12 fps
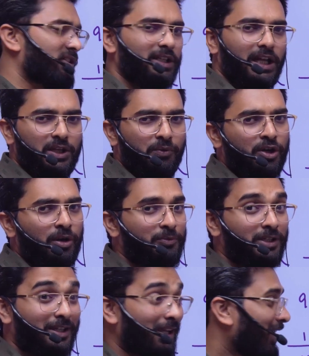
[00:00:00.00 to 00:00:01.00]
unit of the
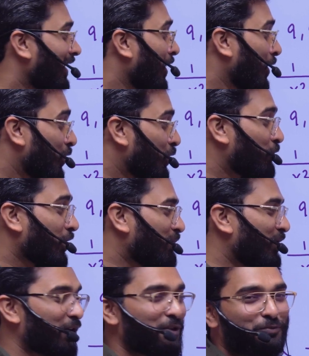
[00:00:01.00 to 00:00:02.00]
K, Newton
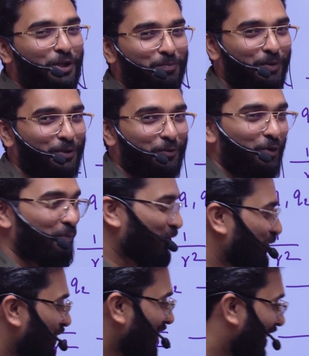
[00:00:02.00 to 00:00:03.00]
meter square per coulomb
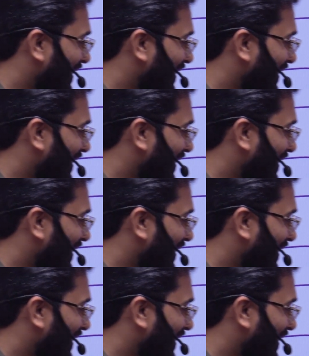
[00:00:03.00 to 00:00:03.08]
square, right?